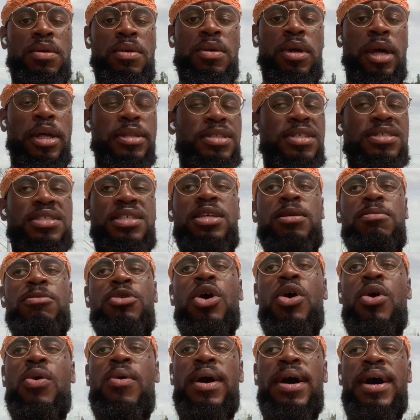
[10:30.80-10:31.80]
And just keep
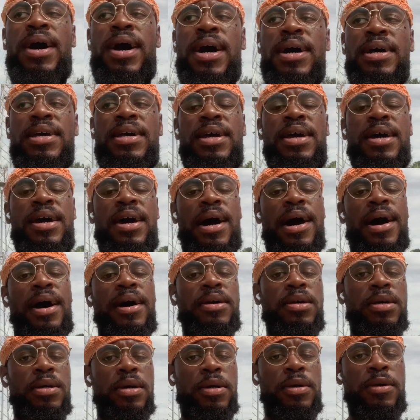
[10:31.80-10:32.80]
going higher and
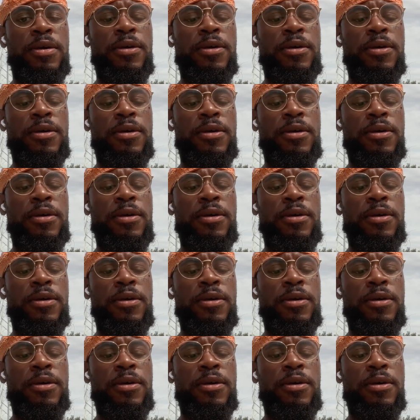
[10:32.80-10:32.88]
higher.